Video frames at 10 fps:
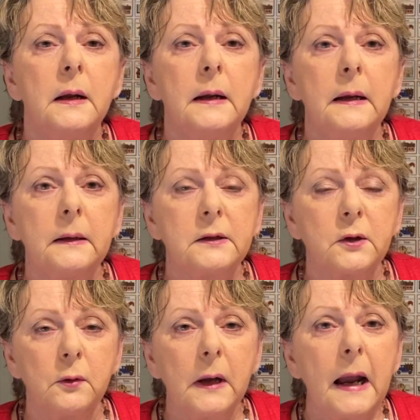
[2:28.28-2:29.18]
it's
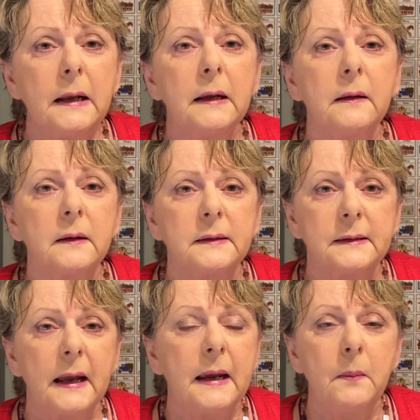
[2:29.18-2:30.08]
creating the
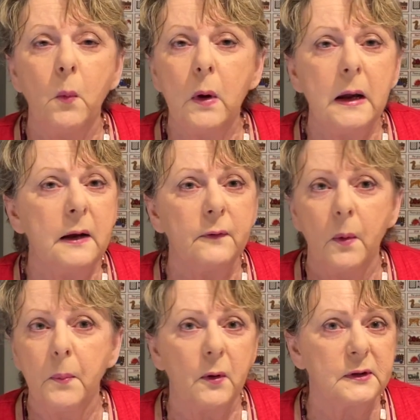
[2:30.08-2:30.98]
same weave on
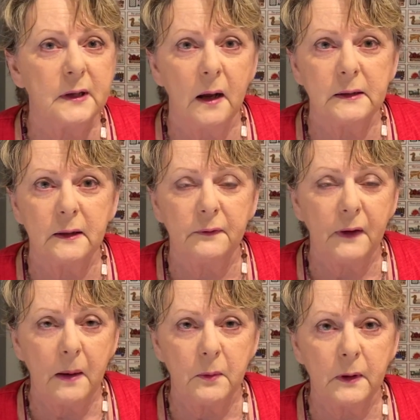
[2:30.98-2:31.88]
both sides of the
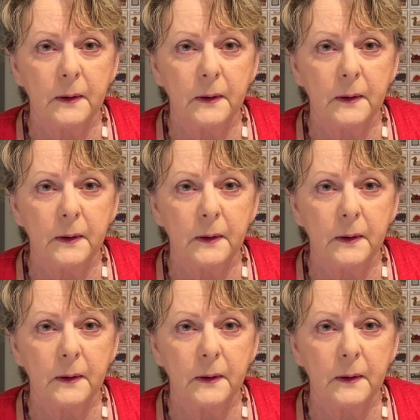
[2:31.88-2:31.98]
fabric.